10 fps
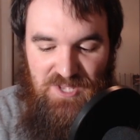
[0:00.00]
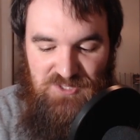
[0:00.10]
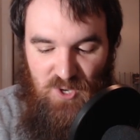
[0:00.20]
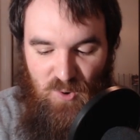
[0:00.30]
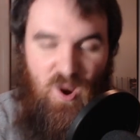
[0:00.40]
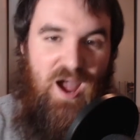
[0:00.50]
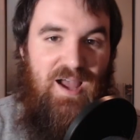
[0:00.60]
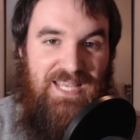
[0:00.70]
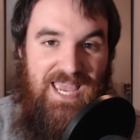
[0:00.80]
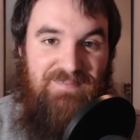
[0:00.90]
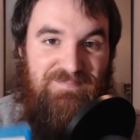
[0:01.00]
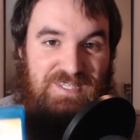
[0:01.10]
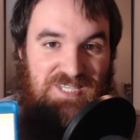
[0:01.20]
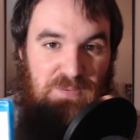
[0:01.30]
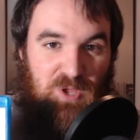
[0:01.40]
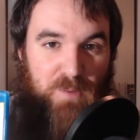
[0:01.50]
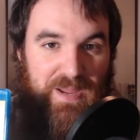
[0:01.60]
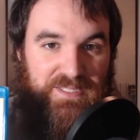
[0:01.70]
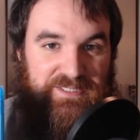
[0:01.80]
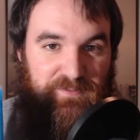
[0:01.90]
So uh, again, this is going to be on
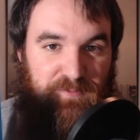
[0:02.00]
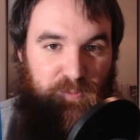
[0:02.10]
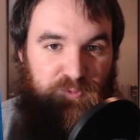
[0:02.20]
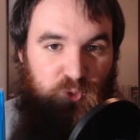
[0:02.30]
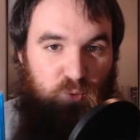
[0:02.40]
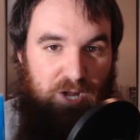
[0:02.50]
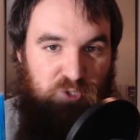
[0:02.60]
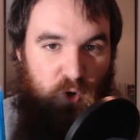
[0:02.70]
my list of films to watch